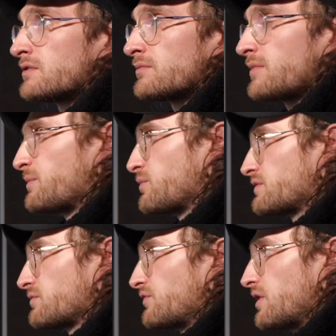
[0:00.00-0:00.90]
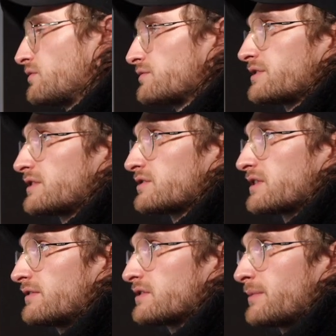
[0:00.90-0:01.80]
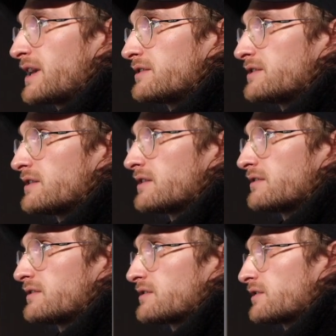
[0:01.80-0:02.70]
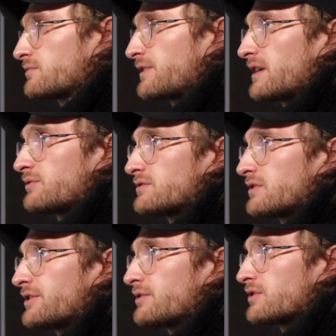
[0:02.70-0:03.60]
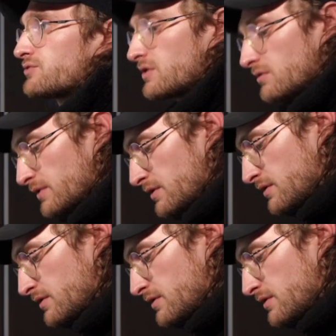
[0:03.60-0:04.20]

maybe with some rolls to just give it some energy. It's not something I would usually do on drill, but